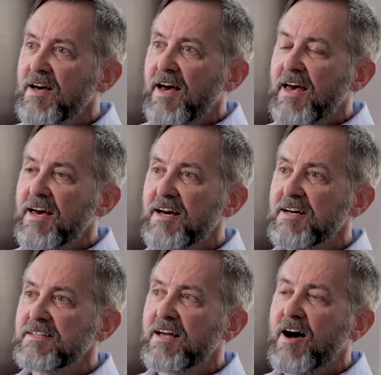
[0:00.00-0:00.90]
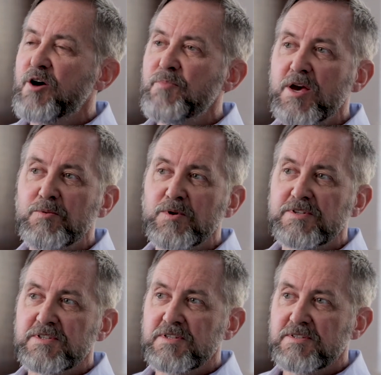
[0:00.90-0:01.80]
And I'm able
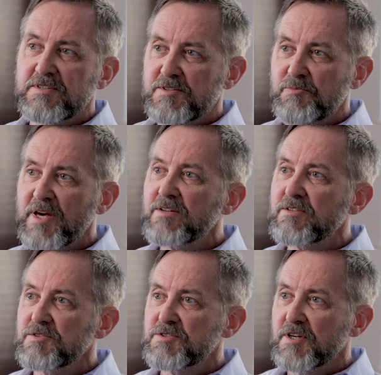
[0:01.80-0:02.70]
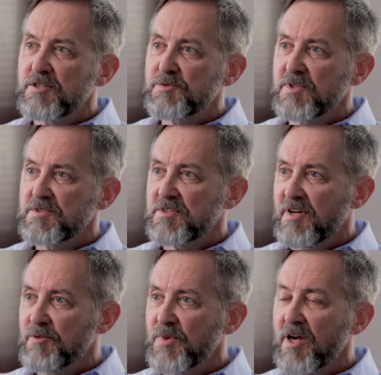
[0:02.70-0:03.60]
to make those judgments
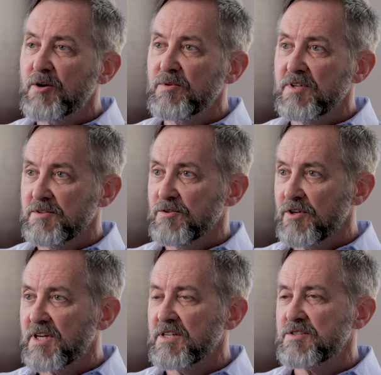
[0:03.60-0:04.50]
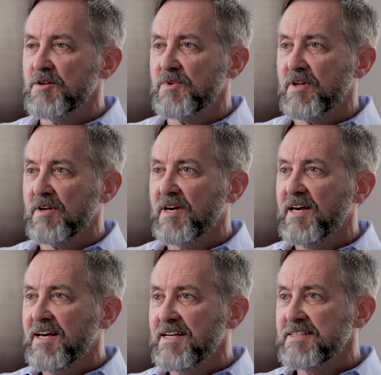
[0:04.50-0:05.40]
and be able to look at something
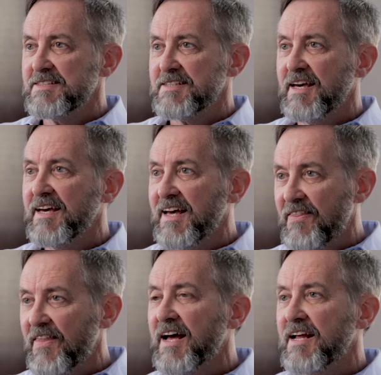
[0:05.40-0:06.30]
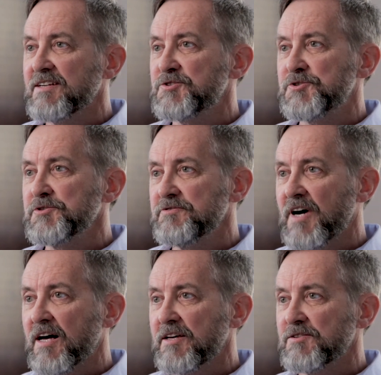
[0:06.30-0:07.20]
and say, that has true
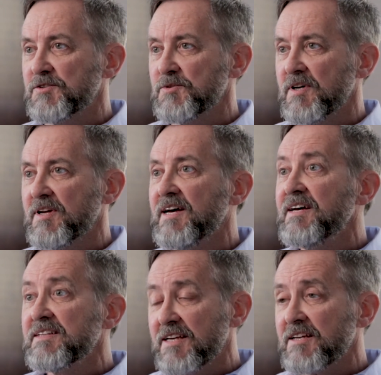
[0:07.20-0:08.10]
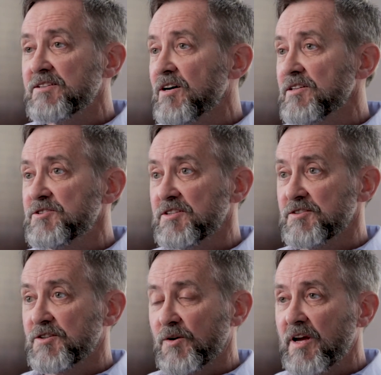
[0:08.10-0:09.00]
value to it. Technology
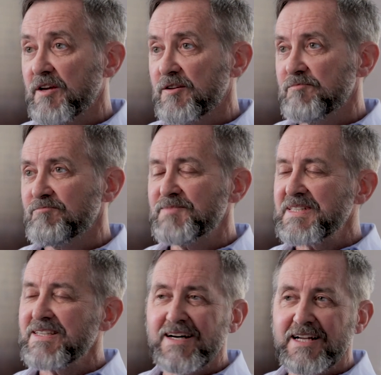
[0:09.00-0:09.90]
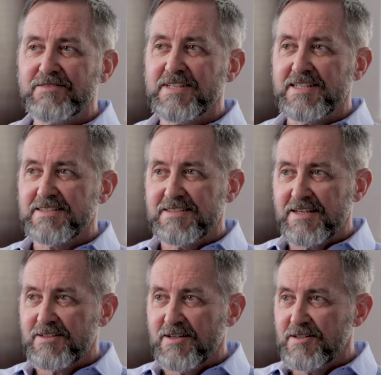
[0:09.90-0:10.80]
is great, but not everything in
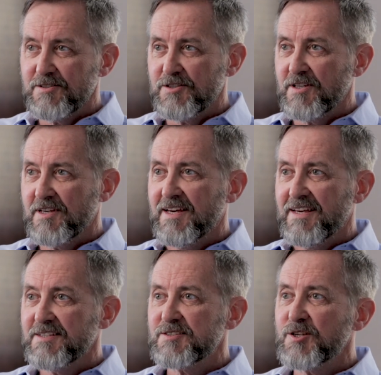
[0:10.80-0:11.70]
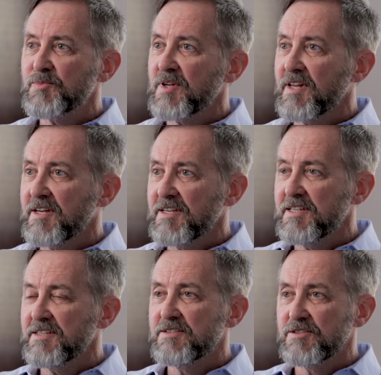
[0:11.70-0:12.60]
technology is something that
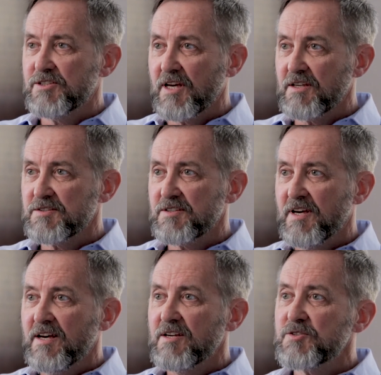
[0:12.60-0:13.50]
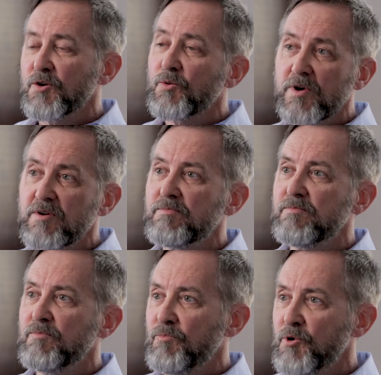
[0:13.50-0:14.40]
you need to chase. So we
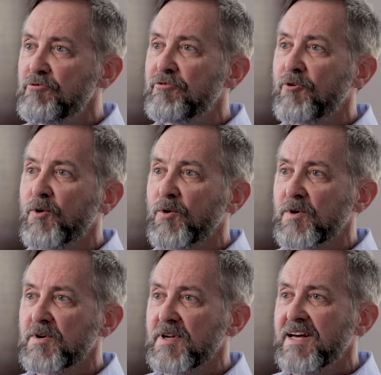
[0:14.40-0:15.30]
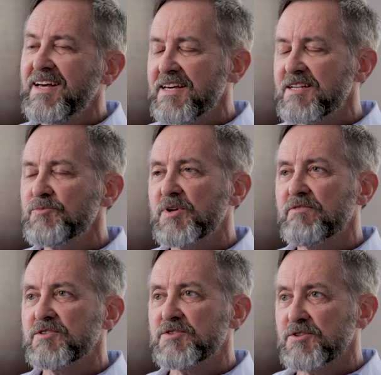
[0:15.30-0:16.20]
move forward in a bit
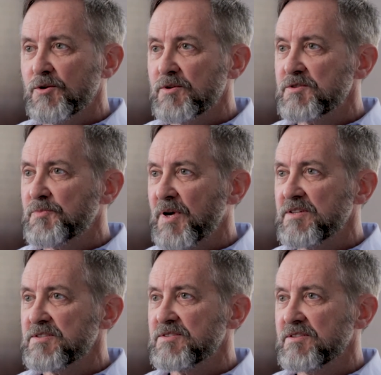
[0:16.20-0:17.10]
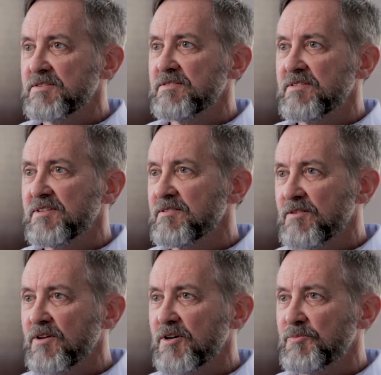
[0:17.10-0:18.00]
of a slower space than a
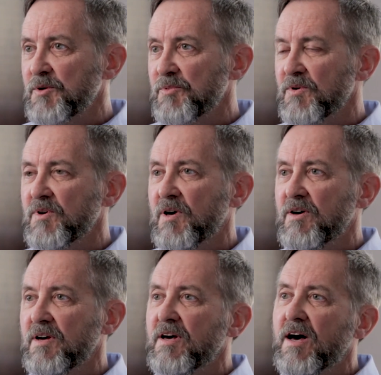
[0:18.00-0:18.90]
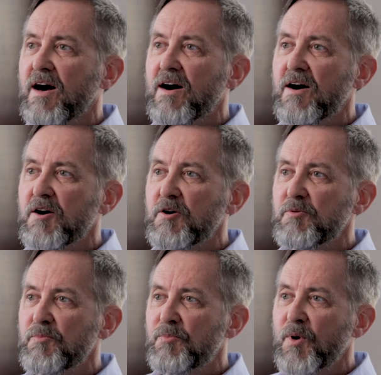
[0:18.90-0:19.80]
lot of people,
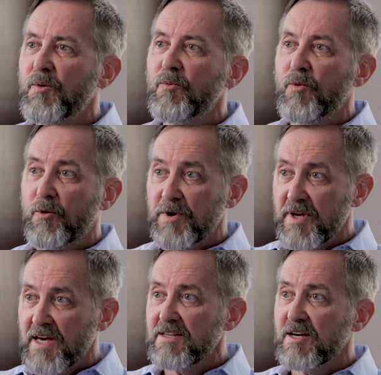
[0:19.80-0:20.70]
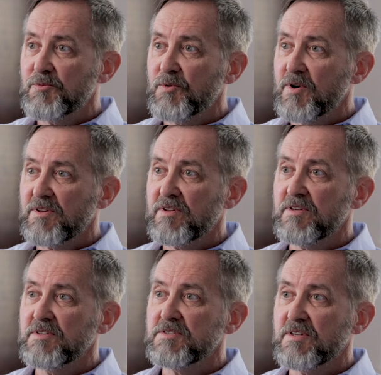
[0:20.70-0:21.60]
but what we end up with
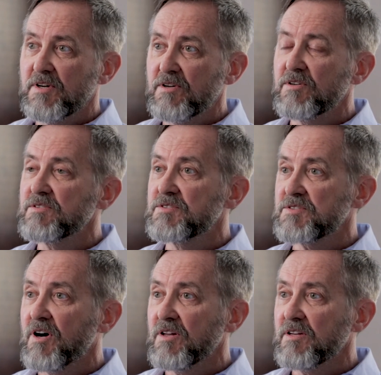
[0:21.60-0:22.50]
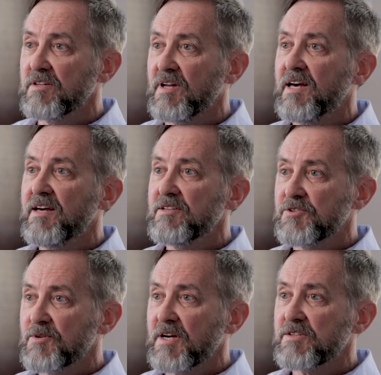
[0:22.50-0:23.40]
is a good, solid
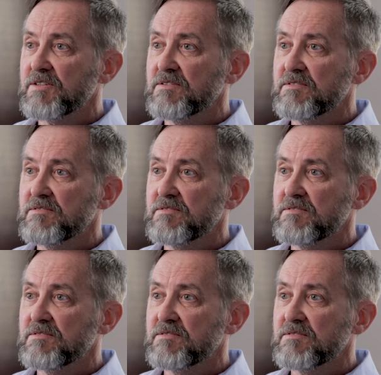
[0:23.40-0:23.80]
direction.